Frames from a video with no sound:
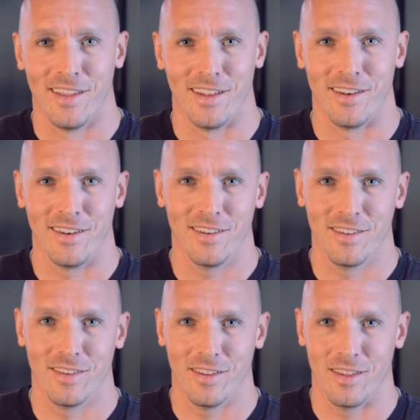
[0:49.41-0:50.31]
and
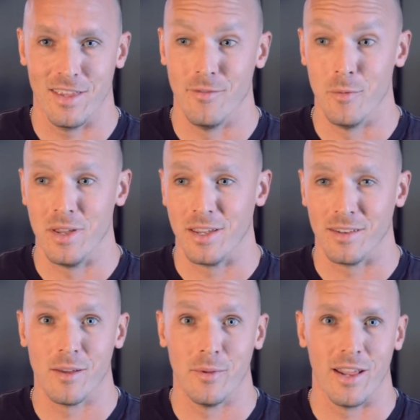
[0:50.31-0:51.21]
even being
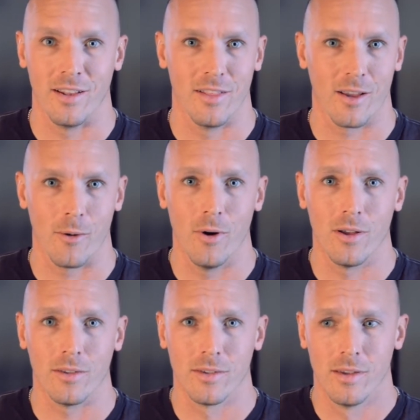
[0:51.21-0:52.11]
intimidated like I
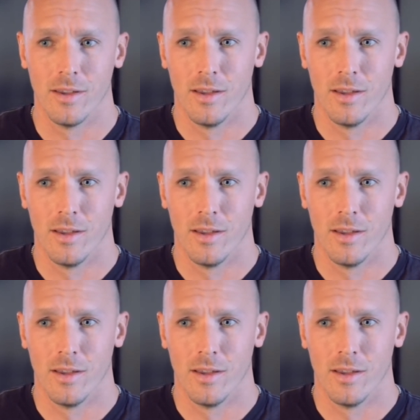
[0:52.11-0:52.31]
was.